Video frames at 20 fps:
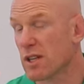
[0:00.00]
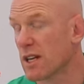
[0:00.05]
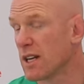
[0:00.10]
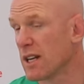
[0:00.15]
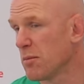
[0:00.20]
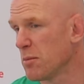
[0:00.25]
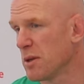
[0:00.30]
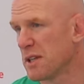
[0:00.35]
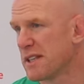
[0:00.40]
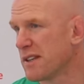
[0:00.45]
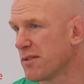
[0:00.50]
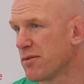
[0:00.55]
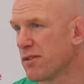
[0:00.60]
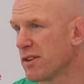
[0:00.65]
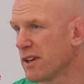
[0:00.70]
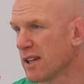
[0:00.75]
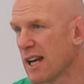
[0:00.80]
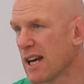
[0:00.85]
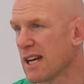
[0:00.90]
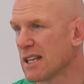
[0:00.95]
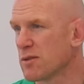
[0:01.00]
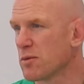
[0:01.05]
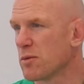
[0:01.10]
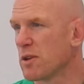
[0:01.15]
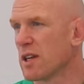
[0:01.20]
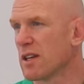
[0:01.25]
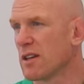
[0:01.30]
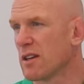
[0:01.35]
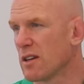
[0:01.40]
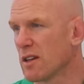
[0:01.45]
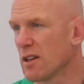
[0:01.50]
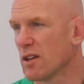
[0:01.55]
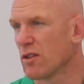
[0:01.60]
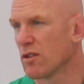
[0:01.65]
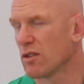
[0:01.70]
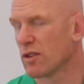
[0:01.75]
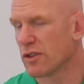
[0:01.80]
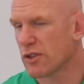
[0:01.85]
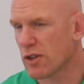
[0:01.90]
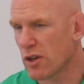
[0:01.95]
little bit different last week. You
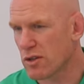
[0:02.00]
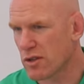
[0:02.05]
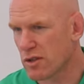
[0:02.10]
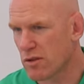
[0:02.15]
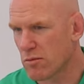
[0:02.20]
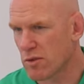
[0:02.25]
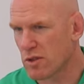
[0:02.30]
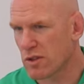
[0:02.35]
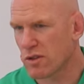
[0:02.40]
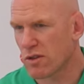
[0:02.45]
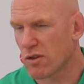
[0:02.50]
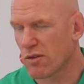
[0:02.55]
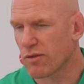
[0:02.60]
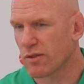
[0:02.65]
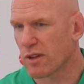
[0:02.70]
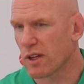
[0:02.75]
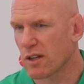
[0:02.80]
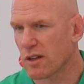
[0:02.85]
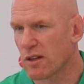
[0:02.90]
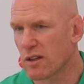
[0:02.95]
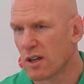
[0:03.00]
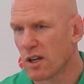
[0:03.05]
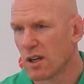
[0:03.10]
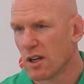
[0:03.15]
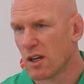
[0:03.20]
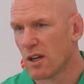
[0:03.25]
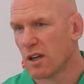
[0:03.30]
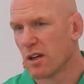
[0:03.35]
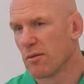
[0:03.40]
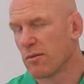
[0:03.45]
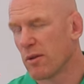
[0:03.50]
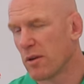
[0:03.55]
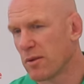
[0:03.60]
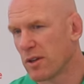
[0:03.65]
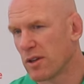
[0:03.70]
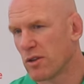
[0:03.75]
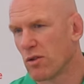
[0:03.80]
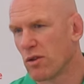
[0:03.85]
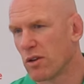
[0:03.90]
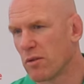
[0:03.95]
know, you saw some of the stuff that
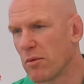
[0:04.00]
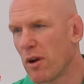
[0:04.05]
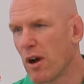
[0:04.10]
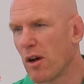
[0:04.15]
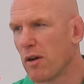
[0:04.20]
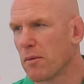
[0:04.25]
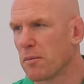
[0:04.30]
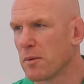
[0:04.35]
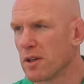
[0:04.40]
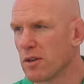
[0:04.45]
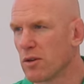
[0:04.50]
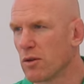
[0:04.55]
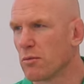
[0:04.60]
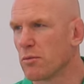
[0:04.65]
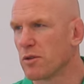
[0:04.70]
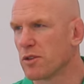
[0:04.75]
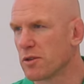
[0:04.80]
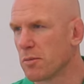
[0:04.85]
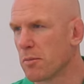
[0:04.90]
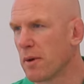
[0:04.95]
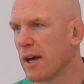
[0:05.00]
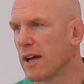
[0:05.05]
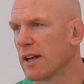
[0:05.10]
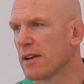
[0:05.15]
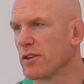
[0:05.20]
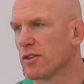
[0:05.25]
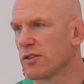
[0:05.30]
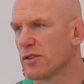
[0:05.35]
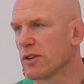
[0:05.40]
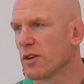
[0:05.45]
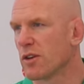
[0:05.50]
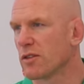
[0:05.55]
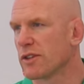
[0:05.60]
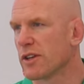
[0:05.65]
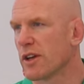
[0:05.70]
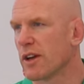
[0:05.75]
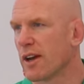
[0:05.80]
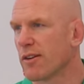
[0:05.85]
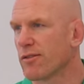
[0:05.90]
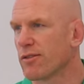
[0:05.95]
maybe Tony Brown had been doing with Japan. You saw
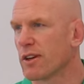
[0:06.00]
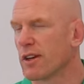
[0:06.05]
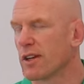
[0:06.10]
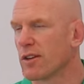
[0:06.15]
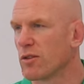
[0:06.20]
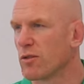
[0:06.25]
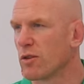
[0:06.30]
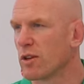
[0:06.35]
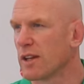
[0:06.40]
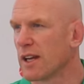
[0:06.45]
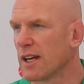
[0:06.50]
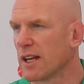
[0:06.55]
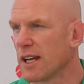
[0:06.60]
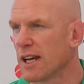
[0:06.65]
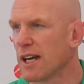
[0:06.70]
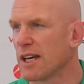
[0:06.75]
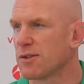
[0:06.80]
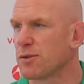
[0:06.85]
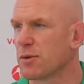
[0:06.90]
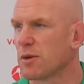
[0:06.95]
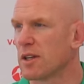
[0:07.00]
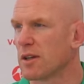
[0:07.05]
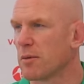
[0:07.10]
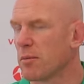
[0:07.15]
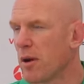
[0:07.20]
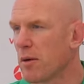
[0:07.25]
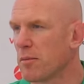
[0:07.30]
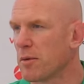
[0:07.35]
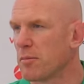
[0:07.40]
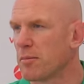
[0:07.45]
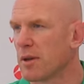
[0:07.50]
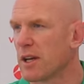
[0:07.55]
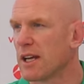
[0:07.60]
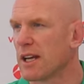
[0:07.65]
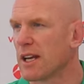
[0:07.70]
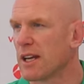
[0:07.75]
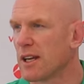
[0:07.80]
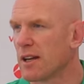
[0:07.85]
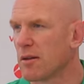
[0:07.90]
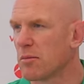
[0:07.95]
South Africa doing that last week. They probably
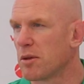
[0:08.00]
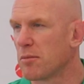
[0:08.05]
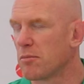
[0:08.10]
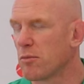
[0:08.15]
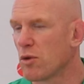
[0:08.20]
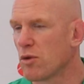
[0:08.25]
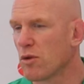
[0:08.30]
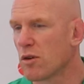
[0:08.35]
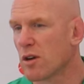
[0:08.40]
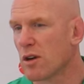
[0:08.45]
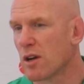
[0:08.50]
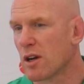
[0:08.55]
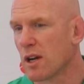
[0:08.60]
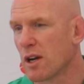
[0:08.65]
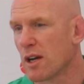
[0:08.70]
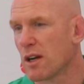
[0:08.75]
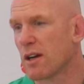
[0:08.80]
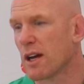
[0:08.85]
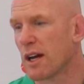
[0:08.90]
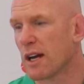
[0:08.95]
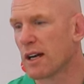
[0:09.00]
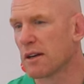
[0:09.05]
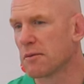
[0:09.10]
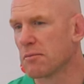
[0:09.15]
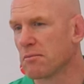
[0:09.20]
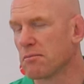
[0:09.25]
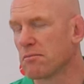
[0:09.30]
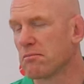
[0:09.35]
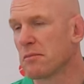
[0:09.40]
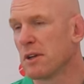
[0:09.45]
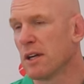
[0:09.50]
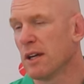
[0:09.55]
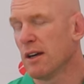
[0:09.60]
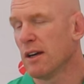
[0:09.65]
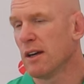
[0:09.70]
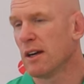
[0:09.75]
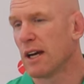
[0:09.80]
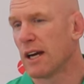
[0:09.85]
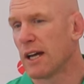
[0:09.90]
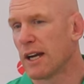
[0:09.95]
played a little bit more. And
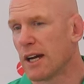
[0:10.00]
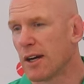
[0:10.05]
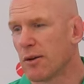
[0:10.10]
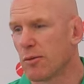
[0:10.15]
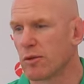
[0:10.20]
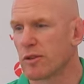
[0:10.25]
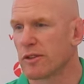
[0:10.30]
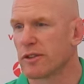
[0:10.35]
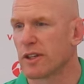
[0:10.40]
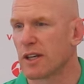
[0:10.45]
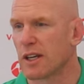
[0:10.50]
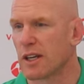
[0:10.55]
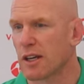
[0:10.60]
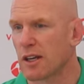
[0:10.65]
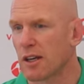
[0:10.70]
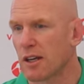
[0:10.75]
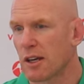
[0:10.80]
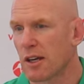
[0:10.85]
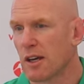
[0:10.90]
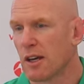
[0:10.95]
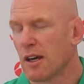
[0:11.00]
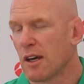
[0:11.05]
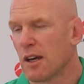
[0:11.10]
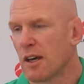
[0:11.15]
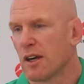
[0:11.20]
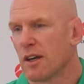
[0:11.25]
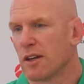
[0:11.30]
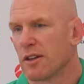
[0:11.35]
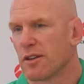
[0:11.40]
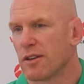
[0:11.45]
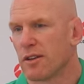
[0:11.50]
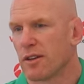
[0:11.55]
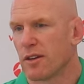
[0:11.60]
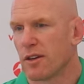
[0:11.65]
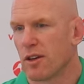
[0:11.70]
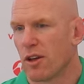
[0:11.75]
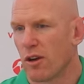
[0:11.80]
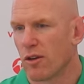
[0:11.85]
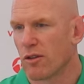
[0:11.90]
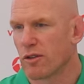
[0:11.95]
I would say,
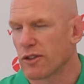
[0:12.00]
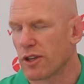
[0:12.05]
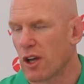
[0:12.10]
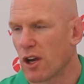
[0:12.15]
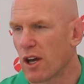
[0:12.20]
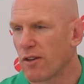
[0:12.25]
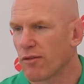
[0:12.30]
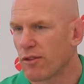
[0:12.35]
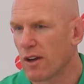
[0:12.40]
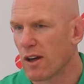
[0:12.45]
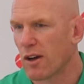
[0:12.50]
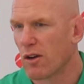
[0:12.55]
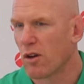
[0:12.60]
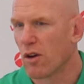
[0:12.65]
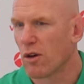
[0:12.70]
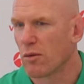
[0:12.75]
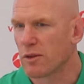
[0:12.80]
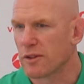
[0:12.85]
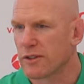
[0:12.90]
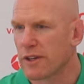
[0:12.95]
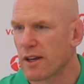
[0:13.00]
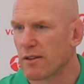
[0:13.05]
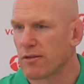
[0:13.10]
you know, South Africa always